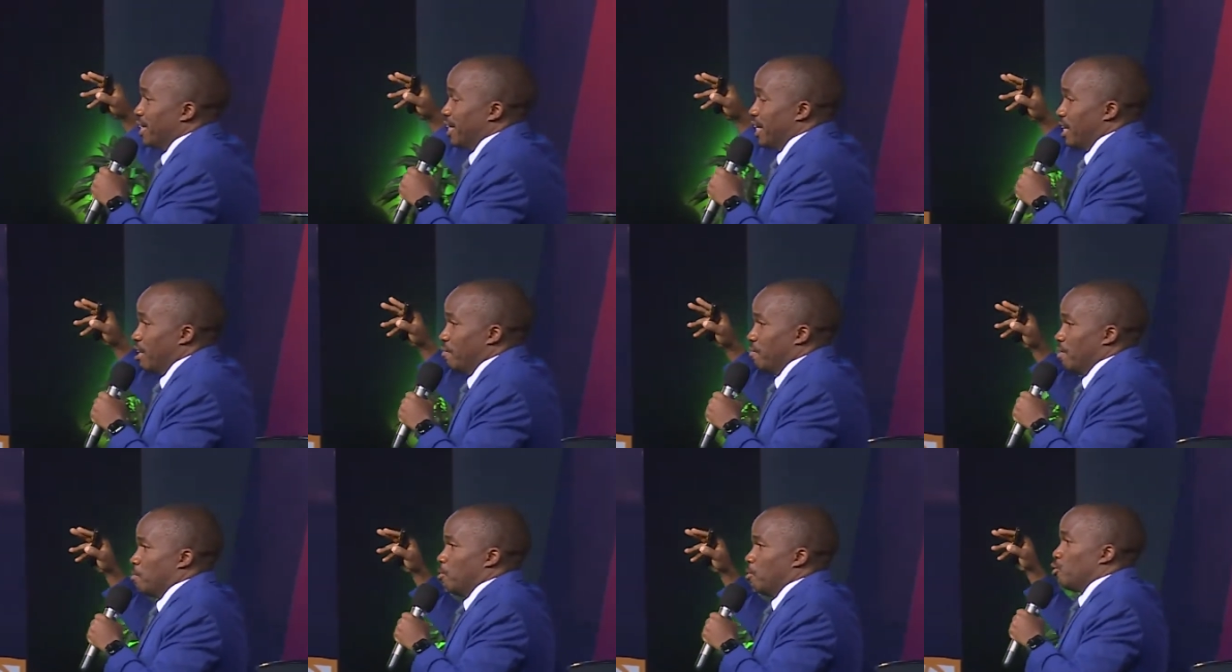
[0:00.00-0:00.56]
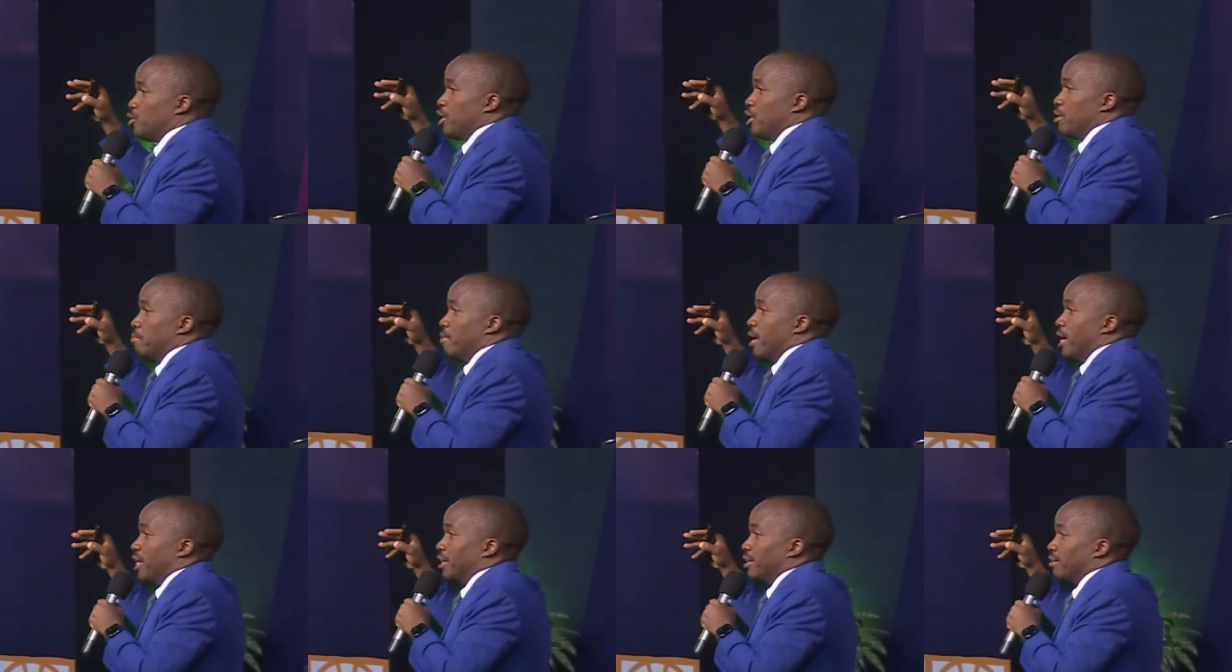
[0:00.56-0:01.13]
They never brought a
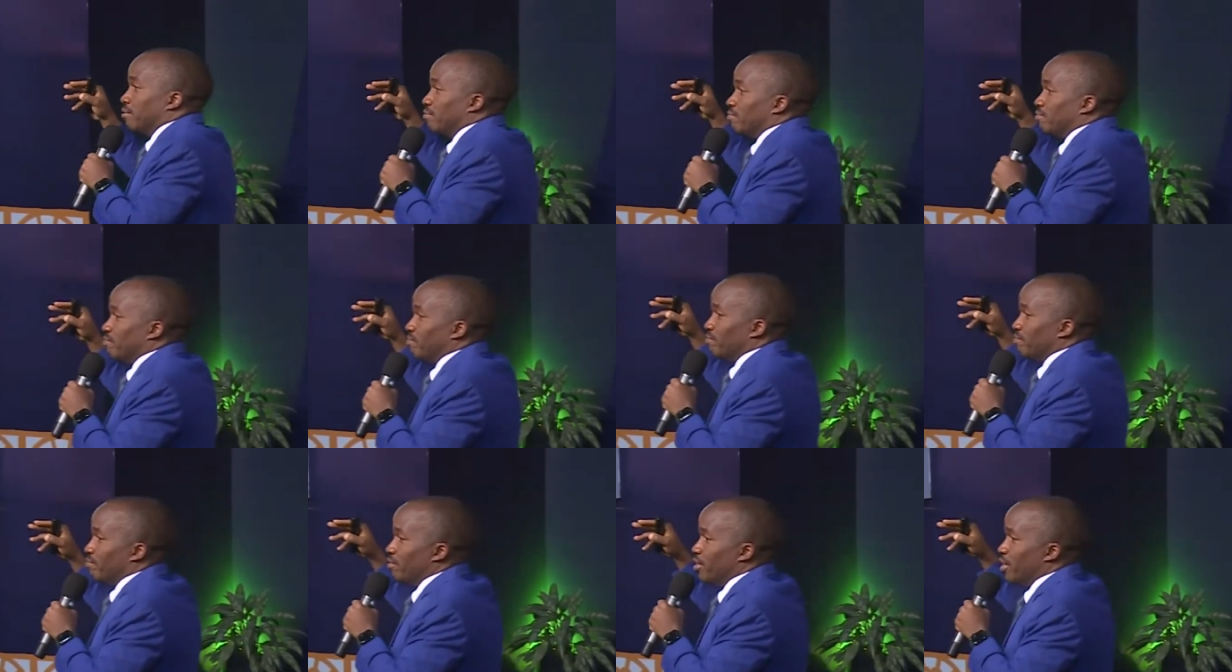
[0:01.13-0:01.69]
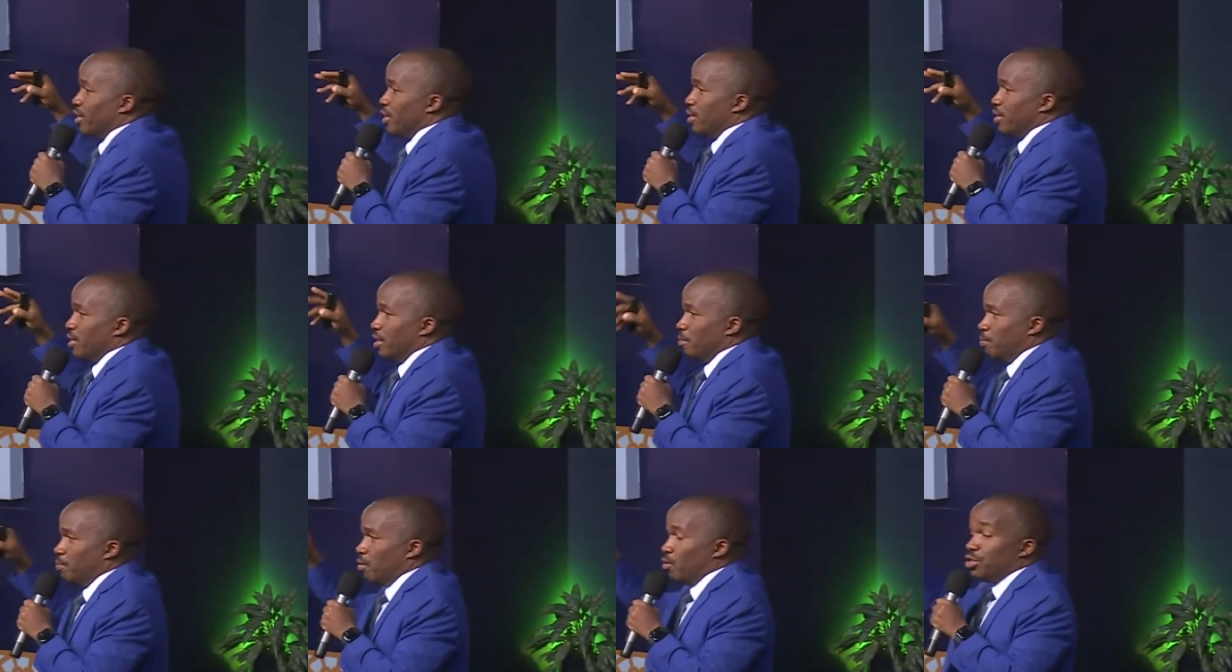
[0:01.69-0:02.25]
man,
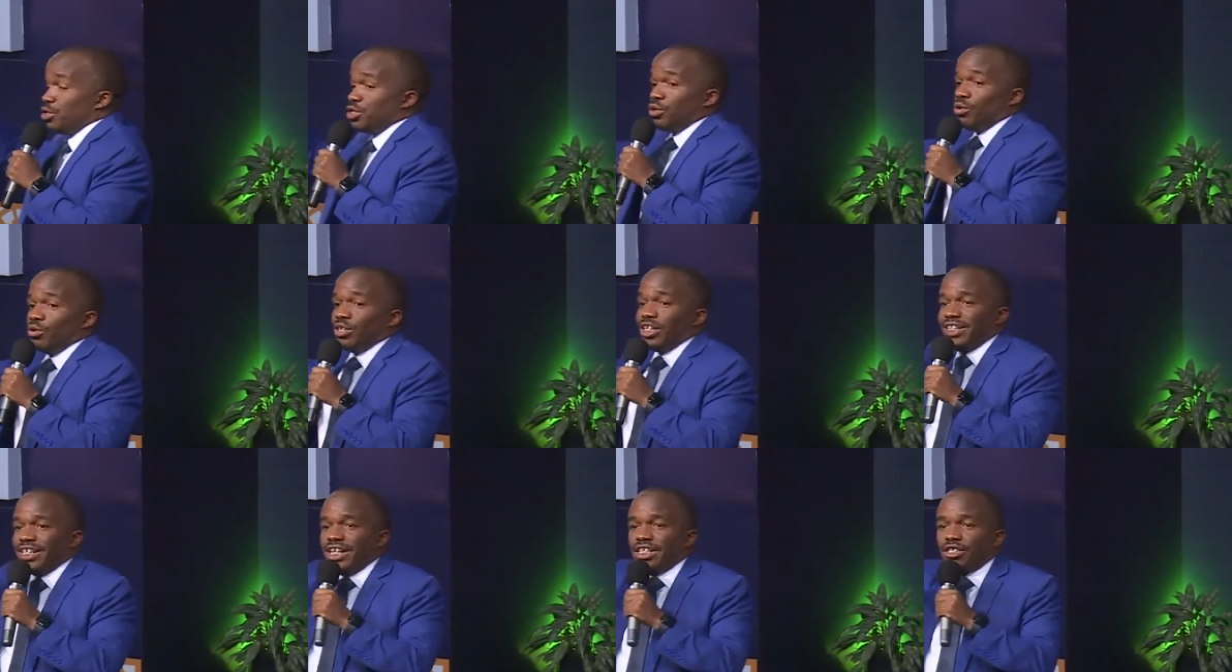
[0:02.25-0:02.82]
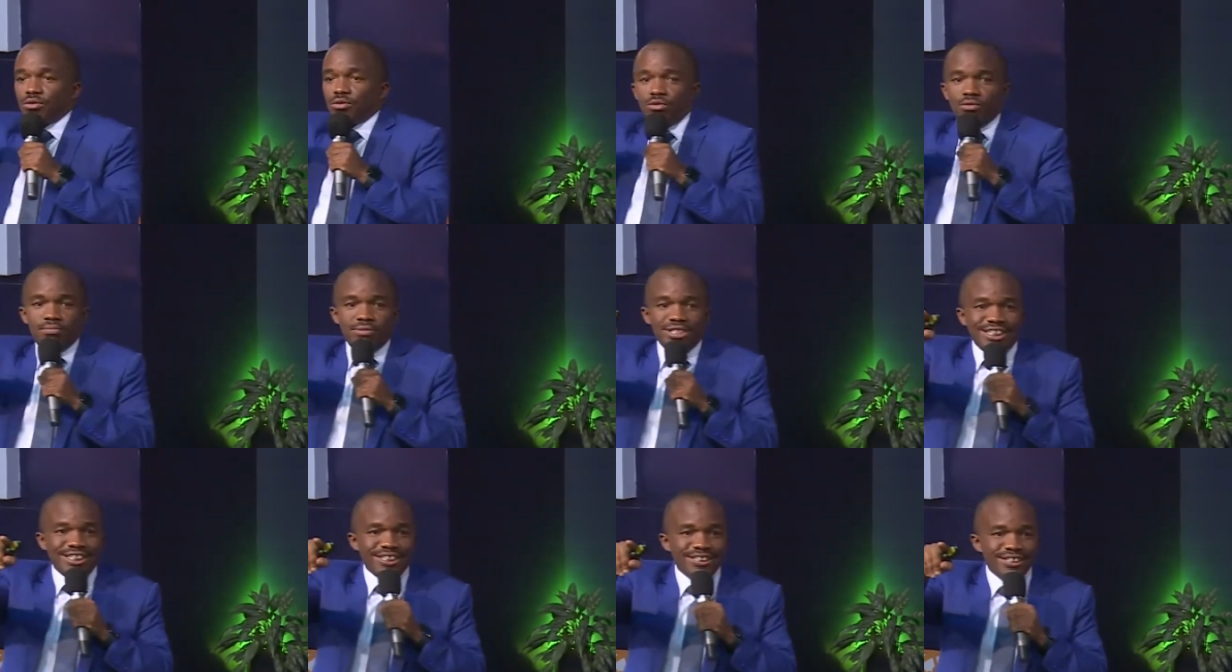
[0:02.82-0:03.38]
they brought only that
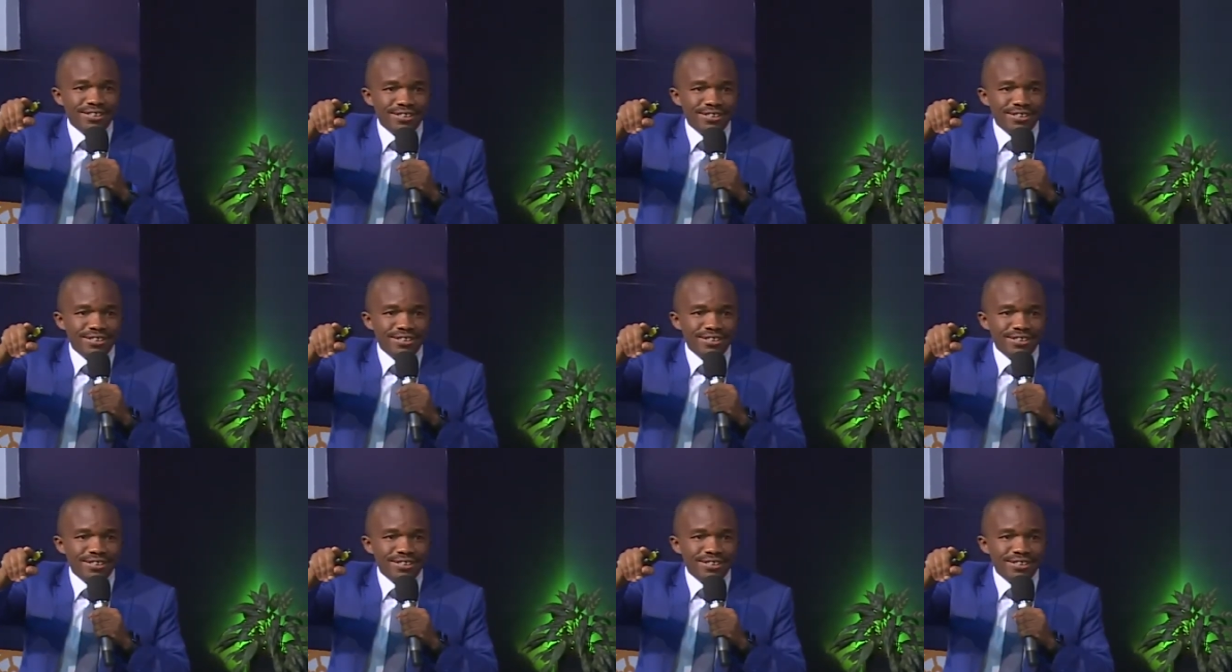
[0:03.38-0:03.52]
woman.